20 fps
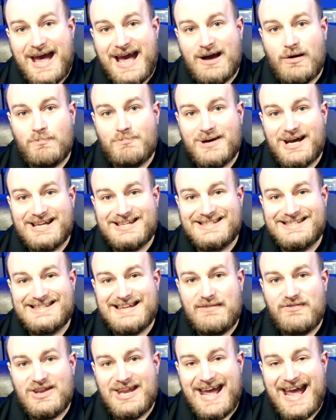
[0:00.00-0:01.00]
out by
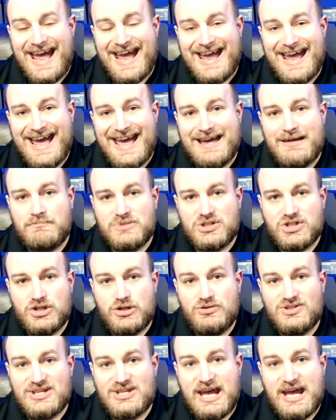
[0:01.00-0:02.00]
7 a.m.
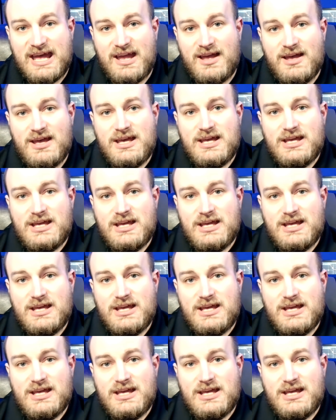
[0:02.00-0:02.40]
Tuesday.